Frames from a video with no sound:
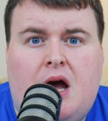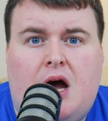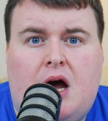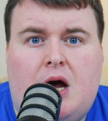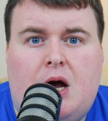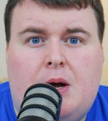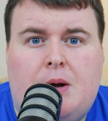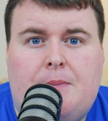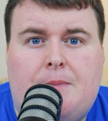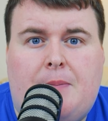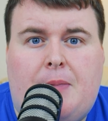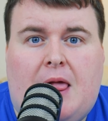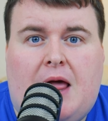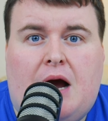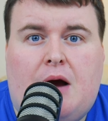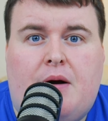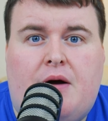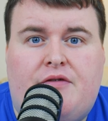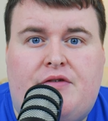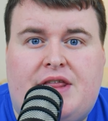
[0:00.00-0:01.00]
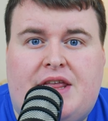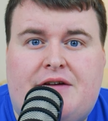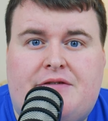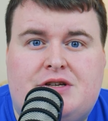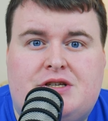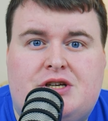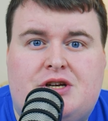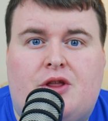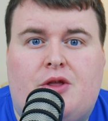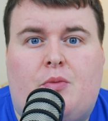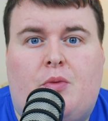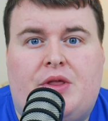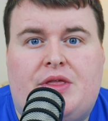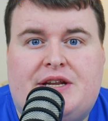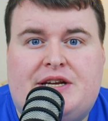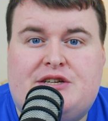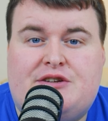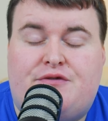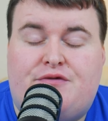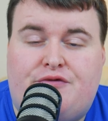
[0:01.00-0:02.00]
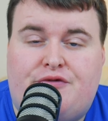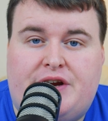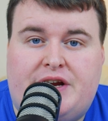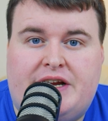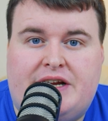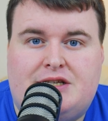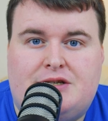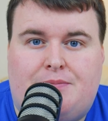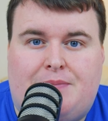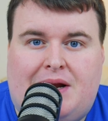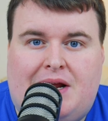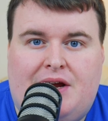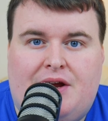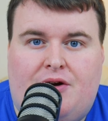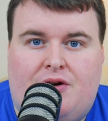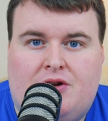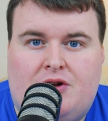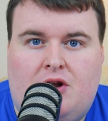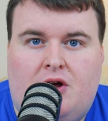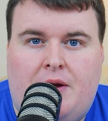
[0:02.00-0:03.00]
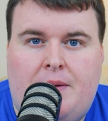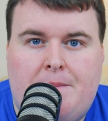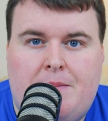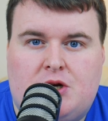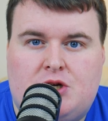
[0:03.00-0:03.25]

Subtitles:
However, there is another one that is free to play online,